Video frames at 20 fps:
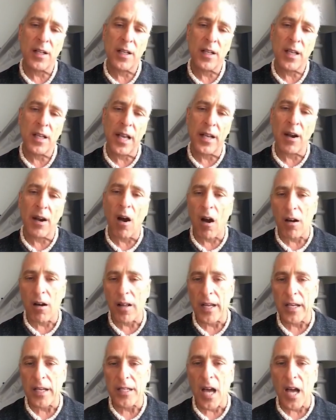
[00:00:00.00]
And
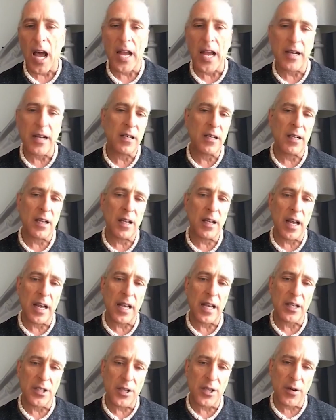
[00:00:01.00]
Harley died
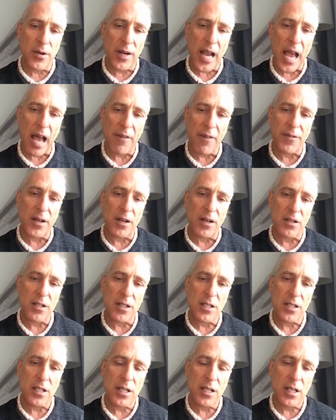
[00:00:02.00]
in 2.5
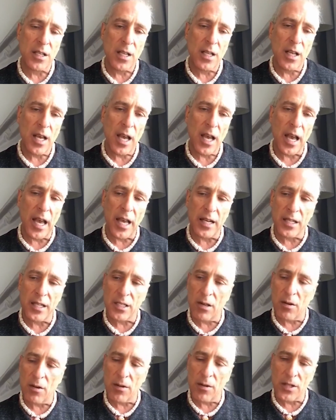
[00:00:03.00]
years. And
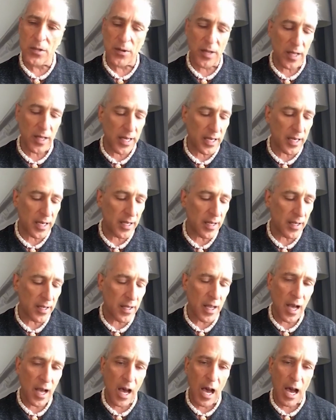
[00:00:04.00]
so it was really,
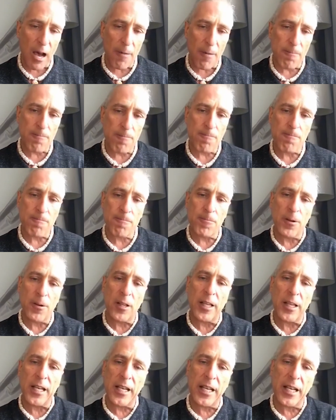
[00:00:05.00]

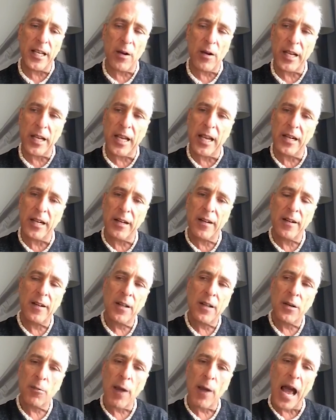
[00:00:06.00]
again,
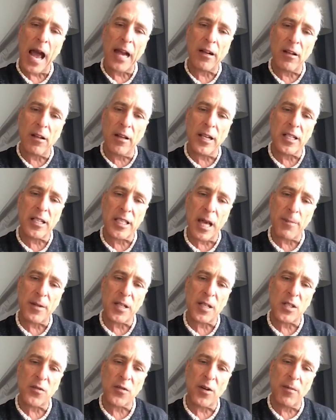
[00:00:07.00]
radical
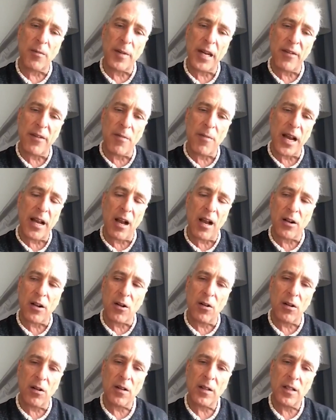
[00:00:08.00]
acceptance for me and my
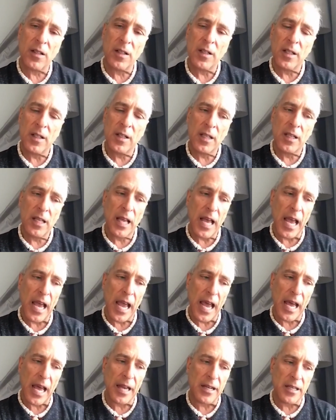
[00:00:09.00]
uncle,
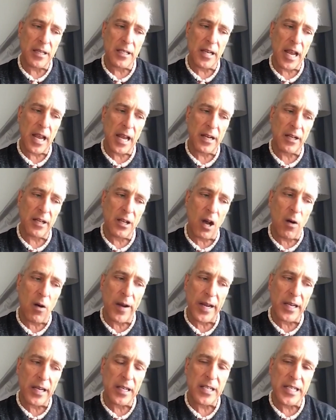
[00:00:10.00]
and
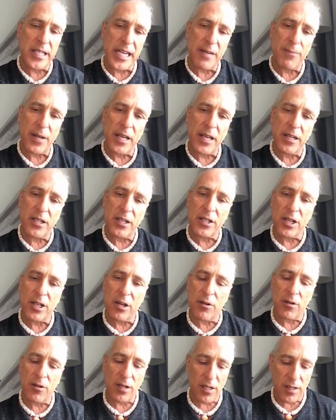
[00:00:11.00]
going deep
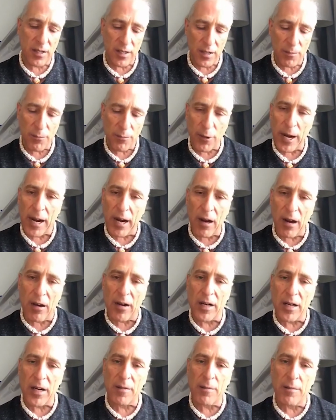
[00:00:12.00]
into
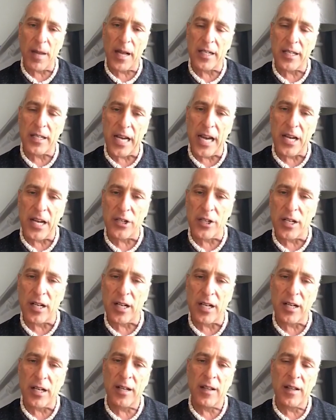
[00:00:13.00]
prayer and
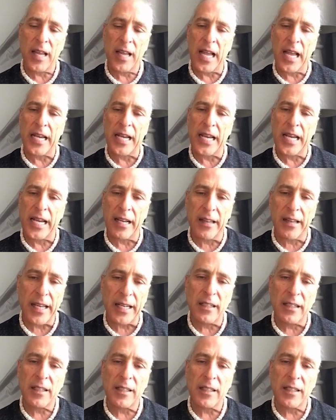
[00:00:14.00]
meditation and healing,